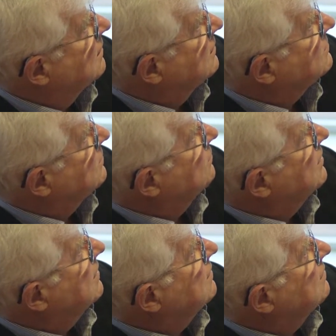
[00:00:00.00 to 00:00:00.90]
so
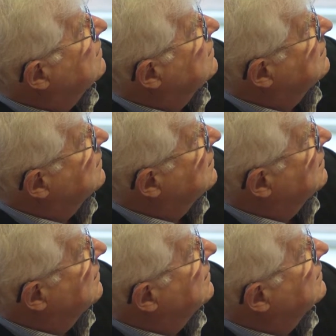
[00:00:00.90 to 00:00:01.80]
here
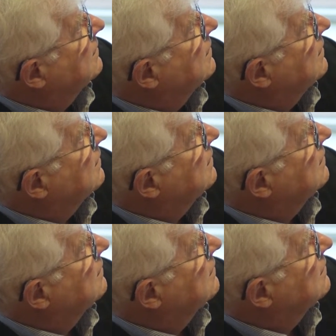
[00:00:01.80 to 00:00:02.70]
in the
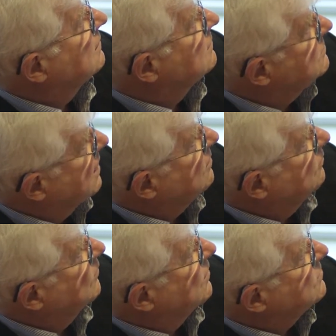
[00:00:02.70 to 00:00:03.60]

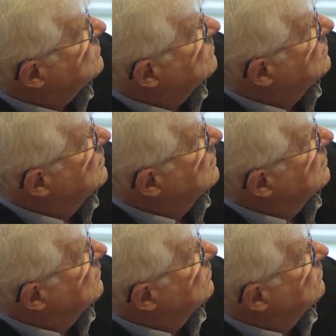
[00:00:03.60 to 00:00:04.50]
second module,
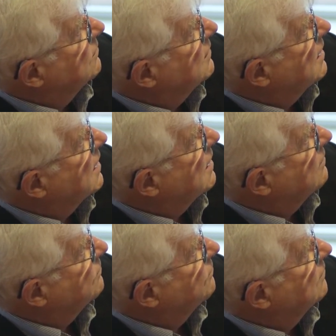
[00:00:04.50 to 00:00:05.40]
we have